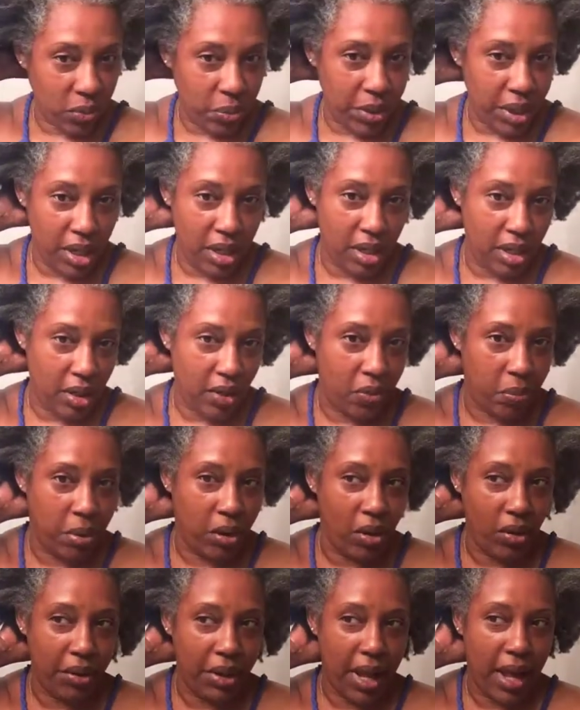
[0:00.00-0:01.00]
it's been in this
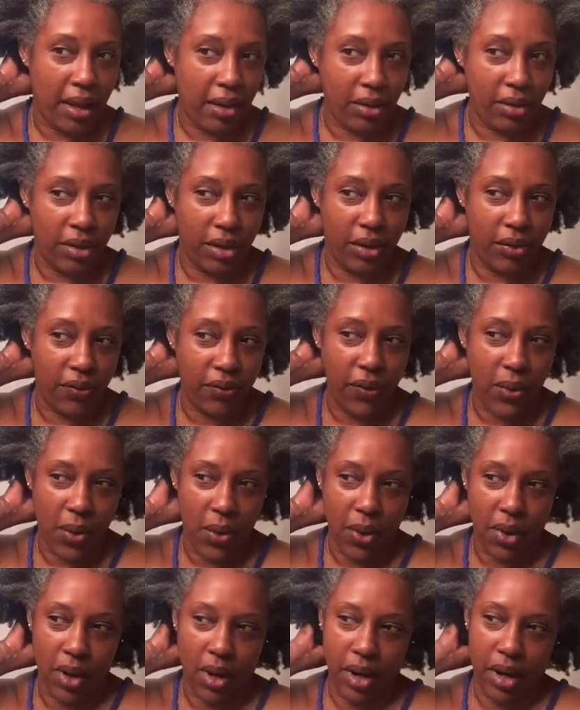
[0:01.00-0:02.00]
blown out look
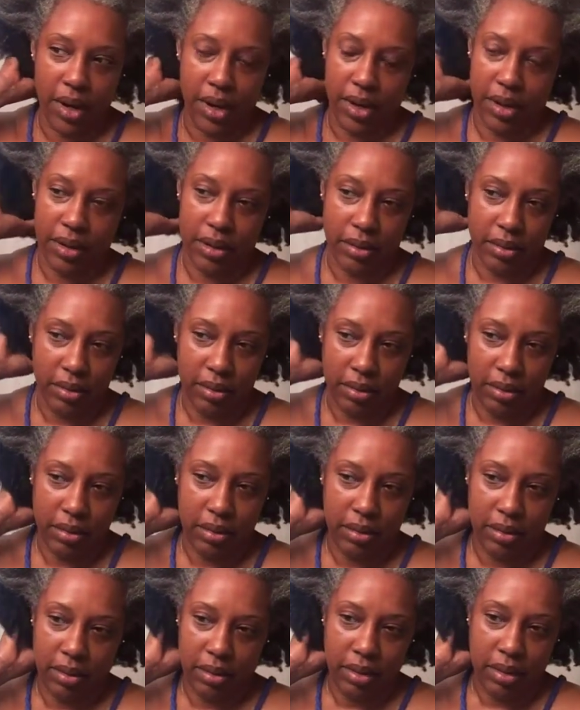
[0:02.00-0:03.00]
for,
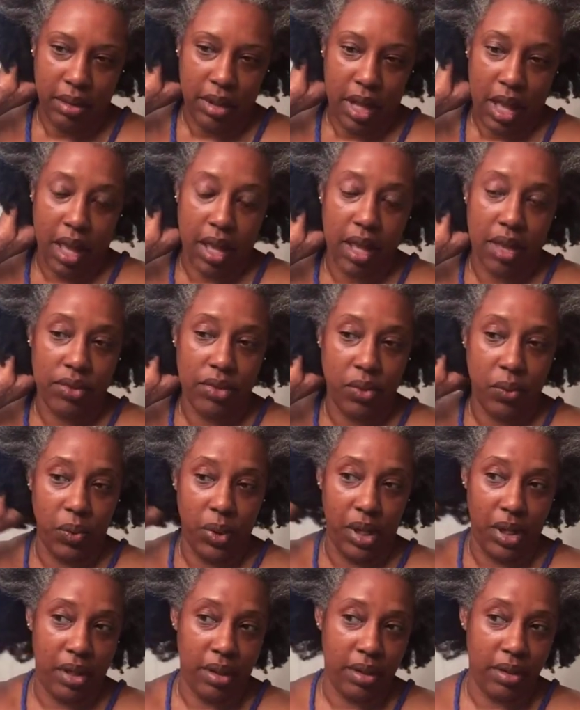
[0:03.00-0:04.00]
I guess a
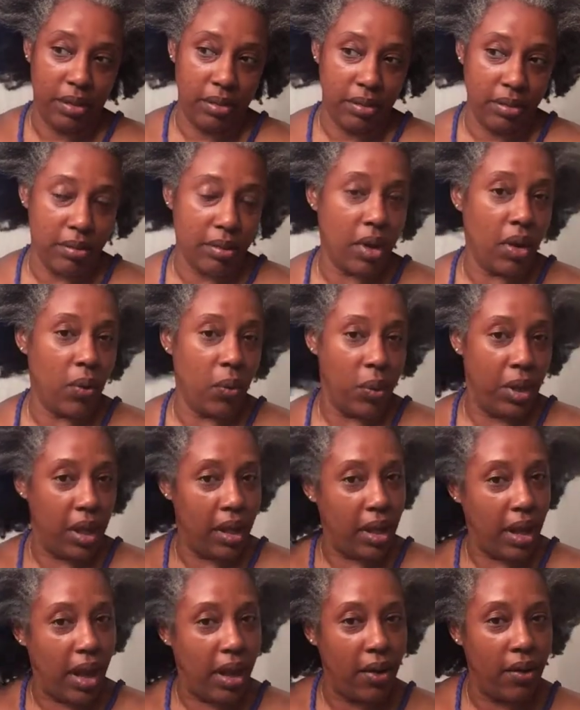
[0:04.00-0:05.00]
week
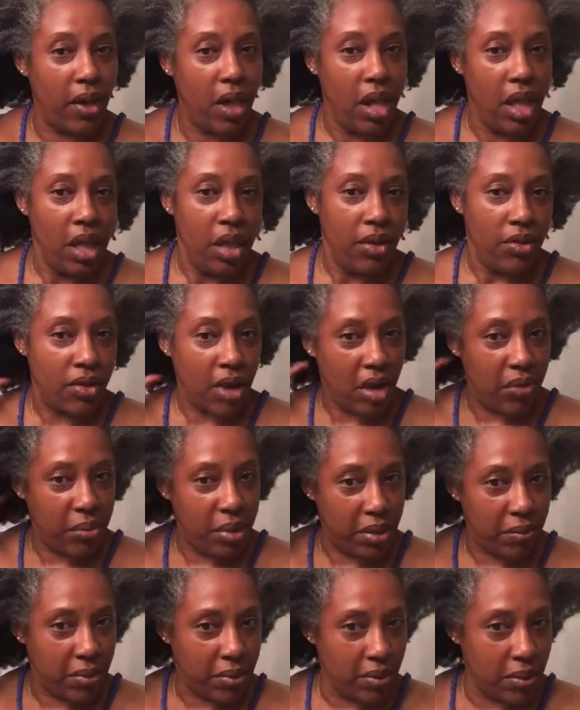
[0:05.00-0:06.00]
now. So I've
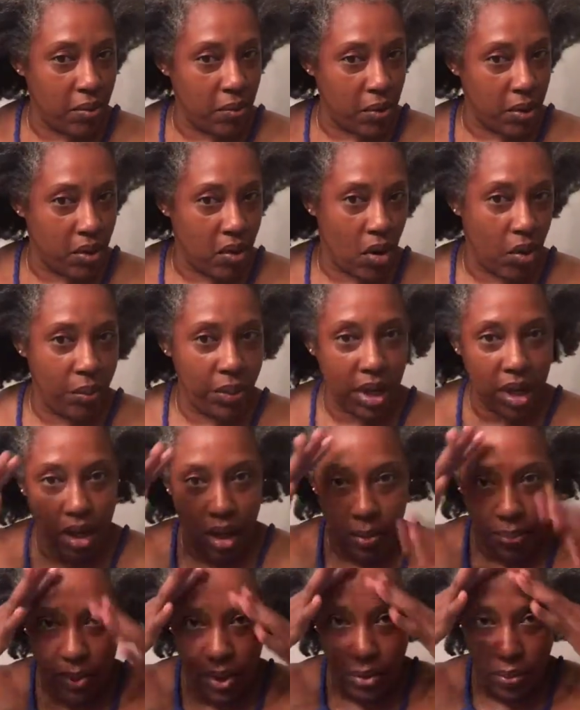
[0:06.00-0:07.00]
been combing it
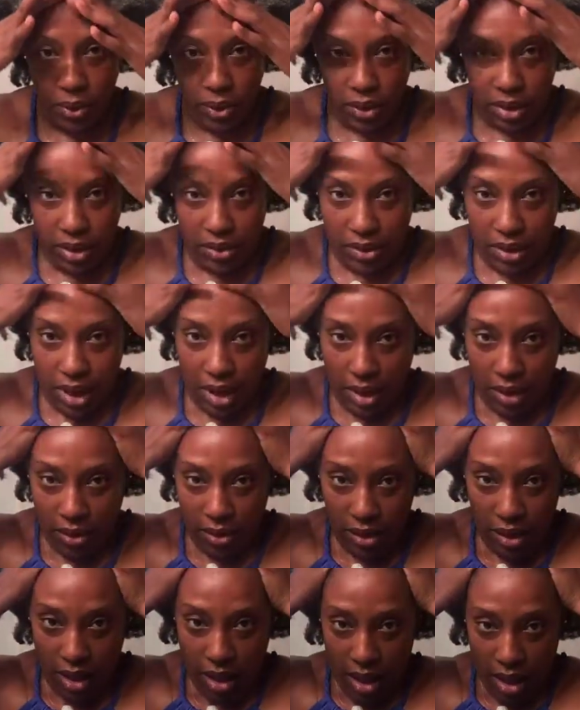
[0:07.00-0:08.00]
up in a
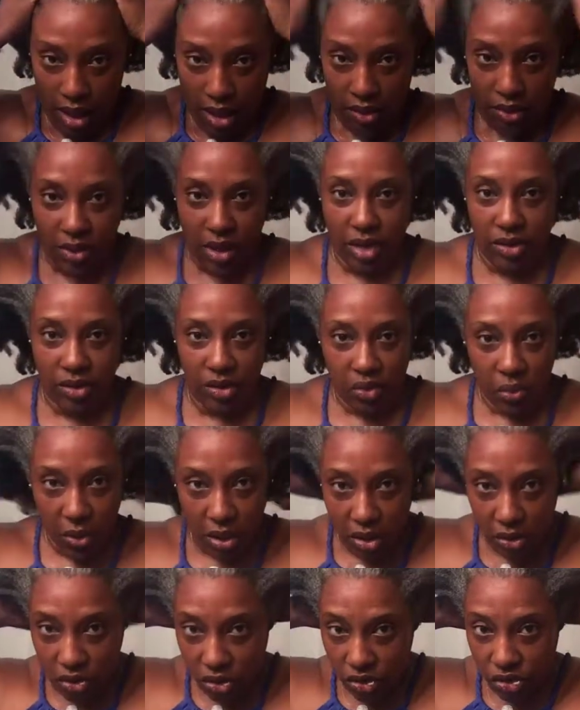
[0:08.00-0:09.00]
ponytail. So I just
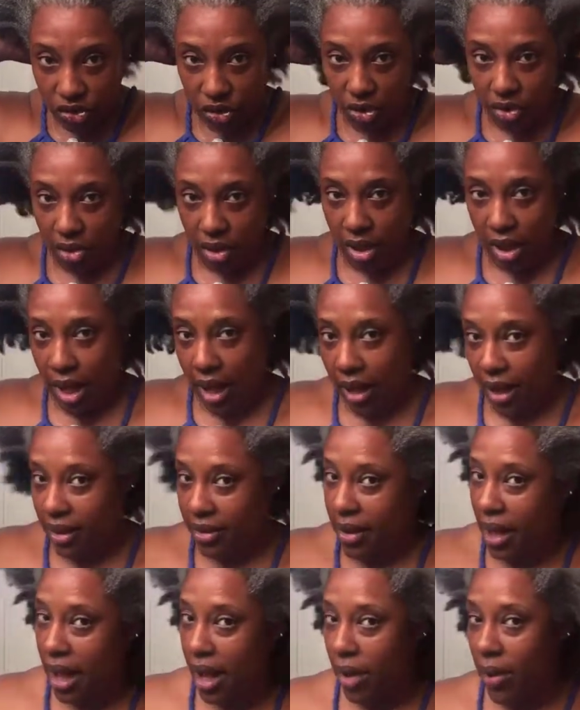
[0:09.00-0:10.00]
wanted to show you guys
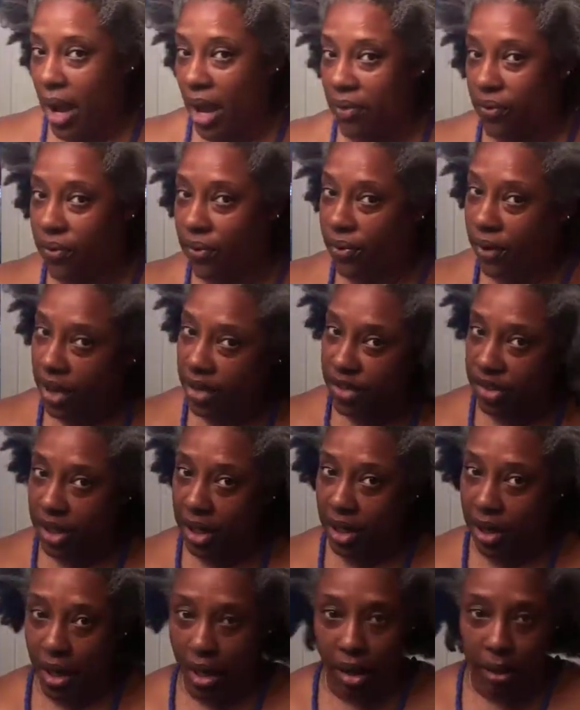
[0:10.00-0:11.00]
how I
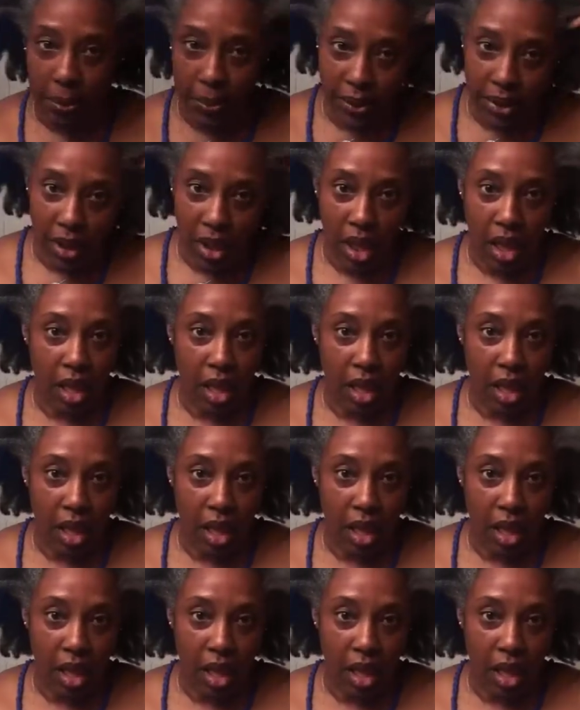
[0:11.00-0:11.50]
freshen it up